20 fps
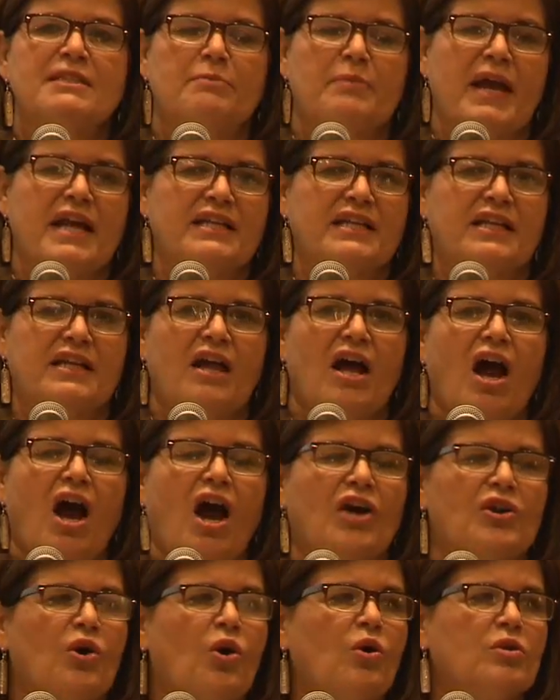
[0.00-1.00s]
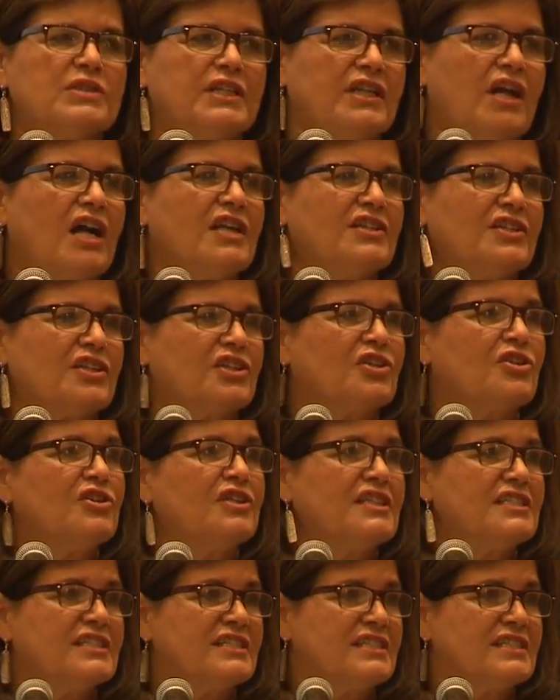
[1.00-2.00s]
dependent on holding on to the
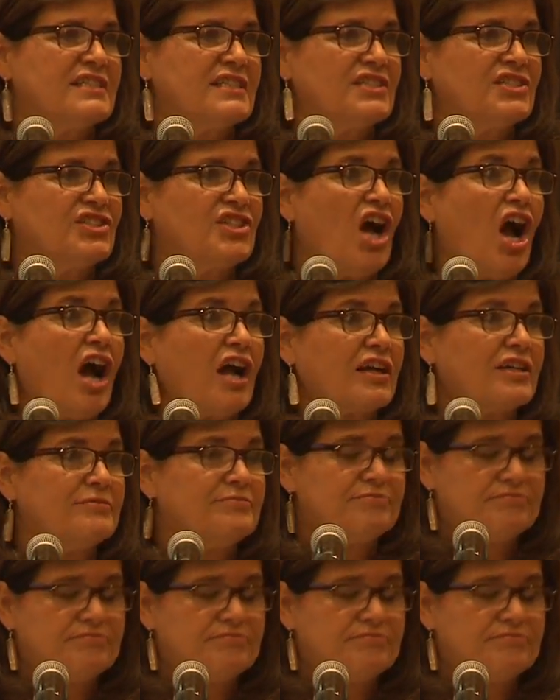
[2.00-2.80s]
current assisted stock.